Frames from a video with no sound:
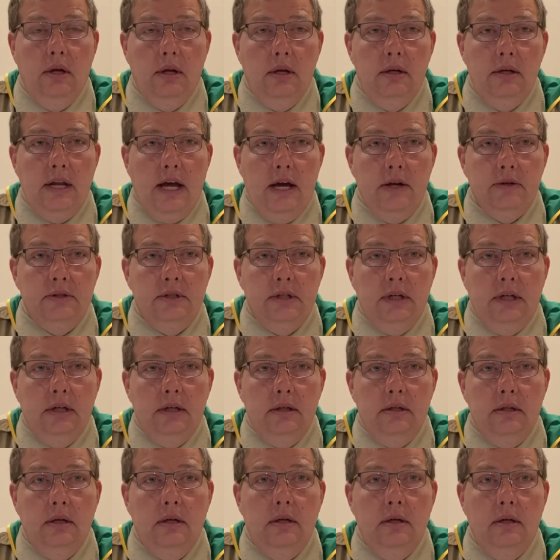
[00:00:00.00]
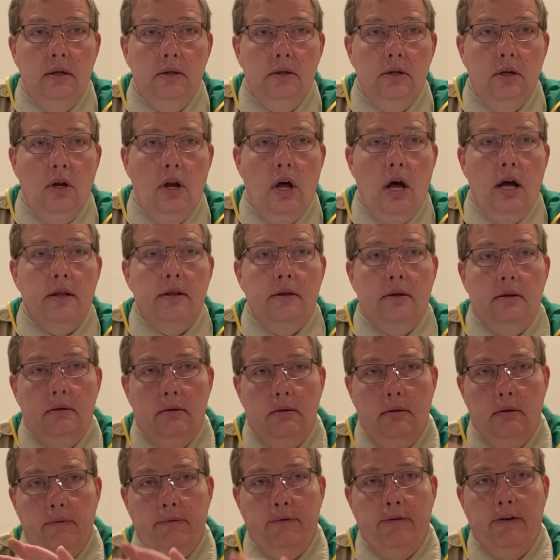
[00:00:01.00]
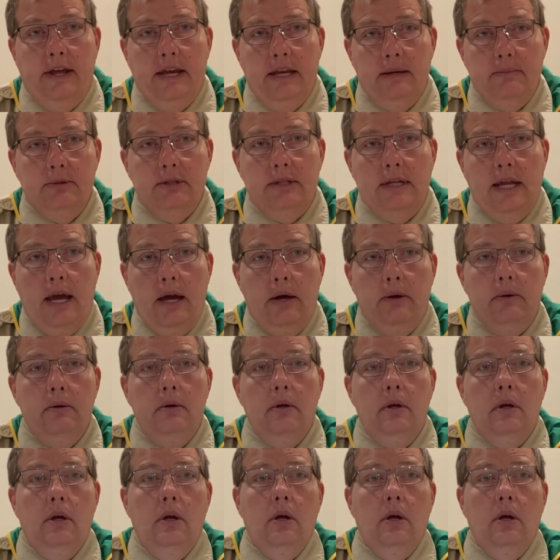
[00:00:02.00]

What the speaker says: dousing it to knock the flames down.